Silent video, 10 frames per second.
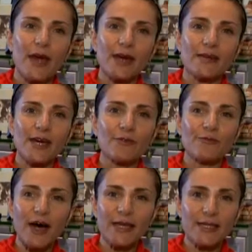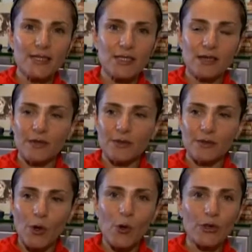And I invited
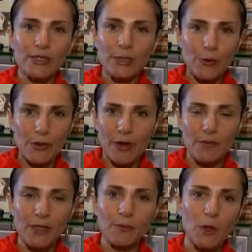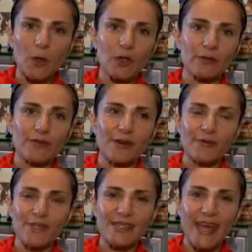all the literary people
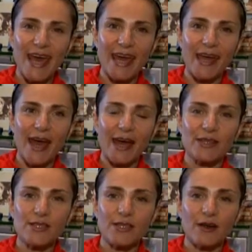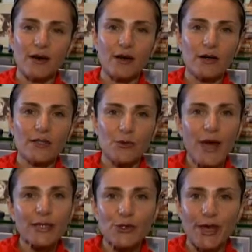of the day, and a
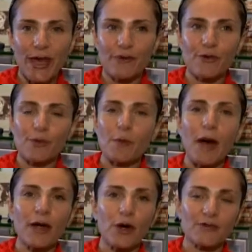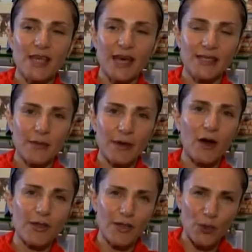director came from the Mayakovsky Academic
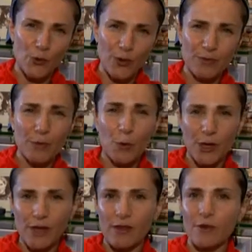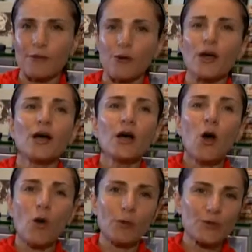Art Theater who had been working there for
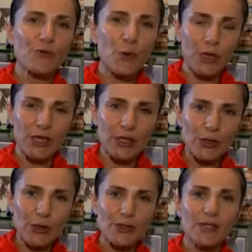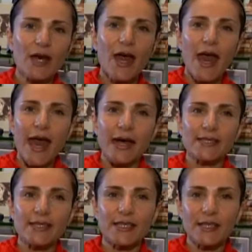almost 40 years,
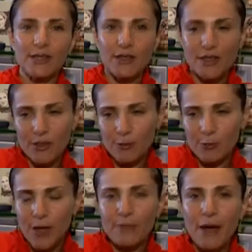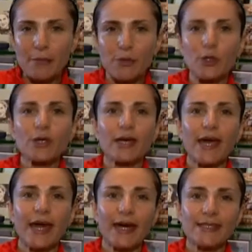and he read my book
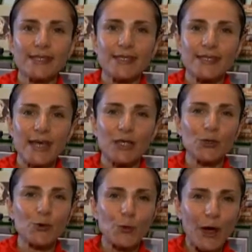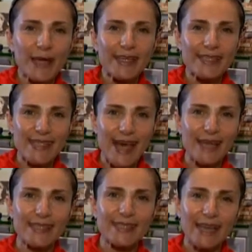and he said, "You write
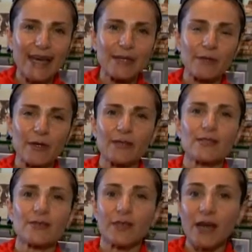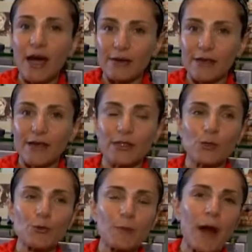exactly like Marina Tsvetaeva,
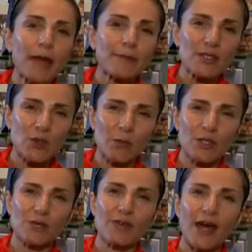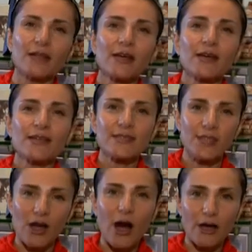and you remind me so much of that
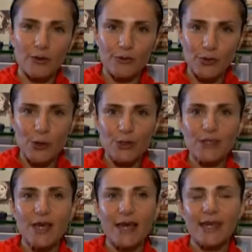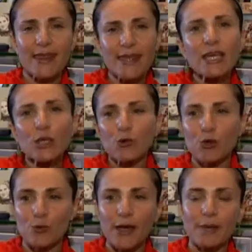staccato verse, and I think you
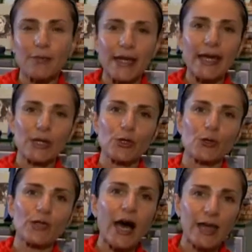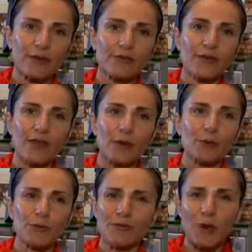should write a play on her life. That
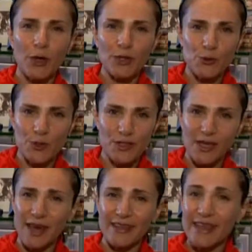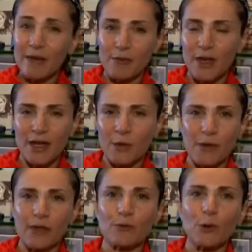would be very interesting. I had never met
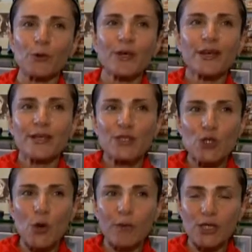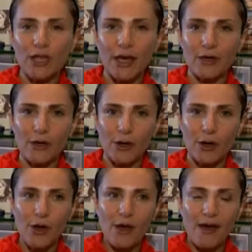anyone that wrote so much like
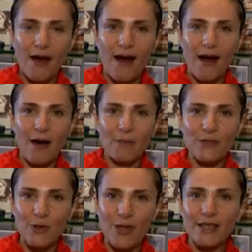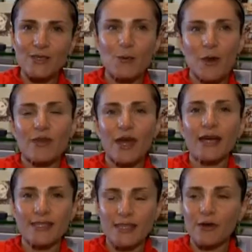her." So that's where the
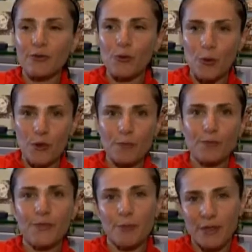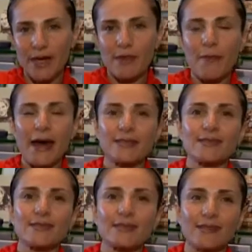idea for the play The
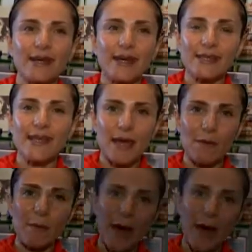Past is Still Ahead came